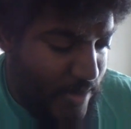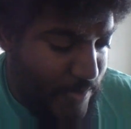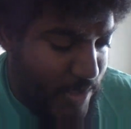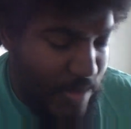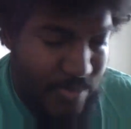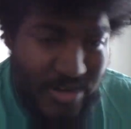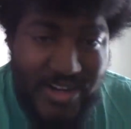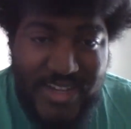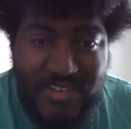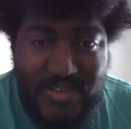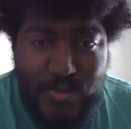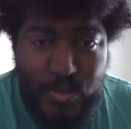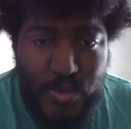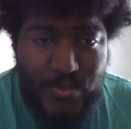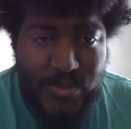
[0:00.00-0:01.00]
keep your eyes
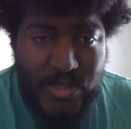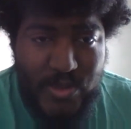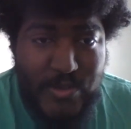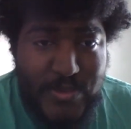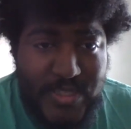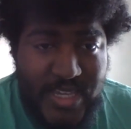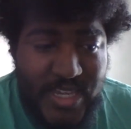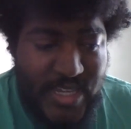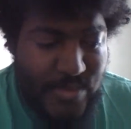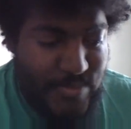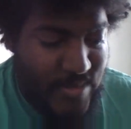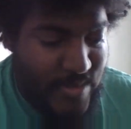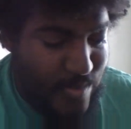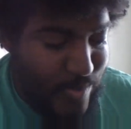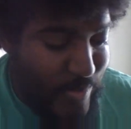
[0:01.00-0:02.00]
on both of those
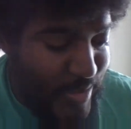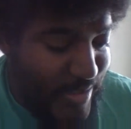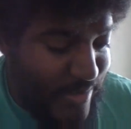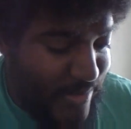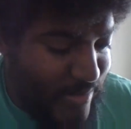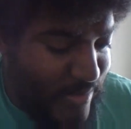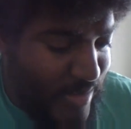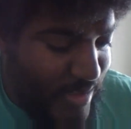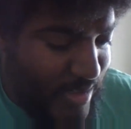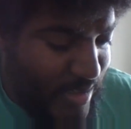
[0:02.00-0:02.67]
games as well.